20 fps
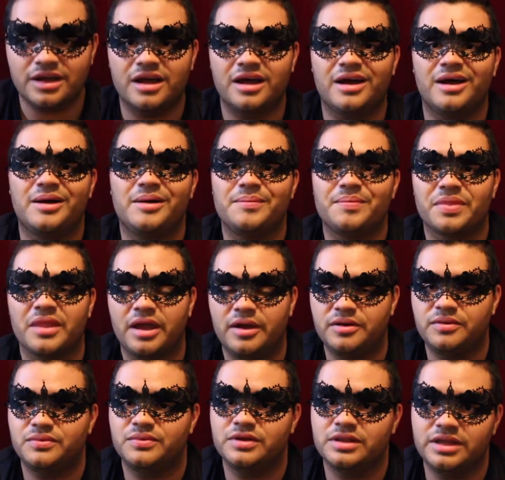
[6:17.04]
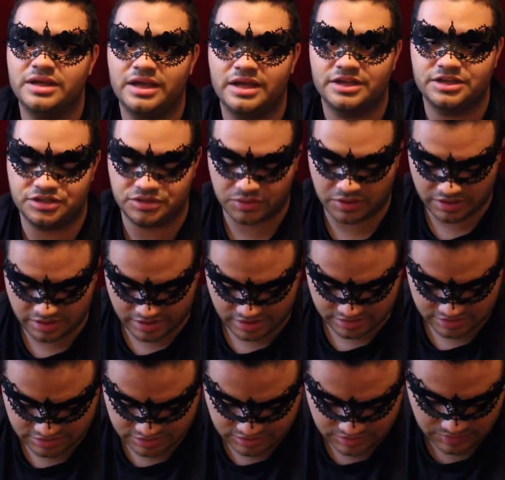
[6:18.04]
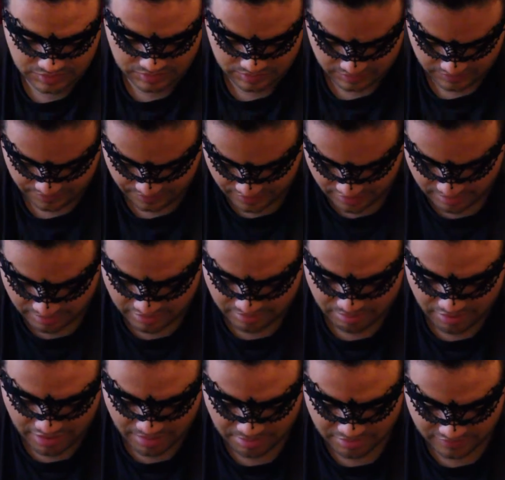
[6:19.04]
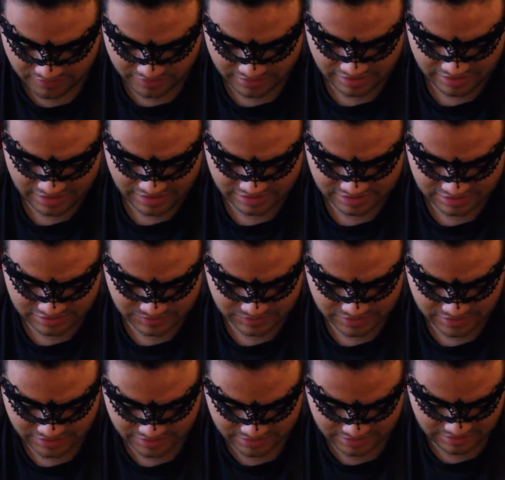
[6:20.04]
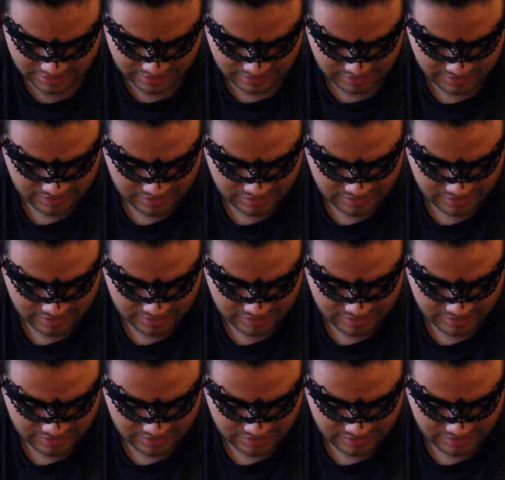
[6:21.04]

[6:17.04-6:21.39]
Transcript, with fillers: Um, I'd really enjoy that. So I'm going to pop over to the next one.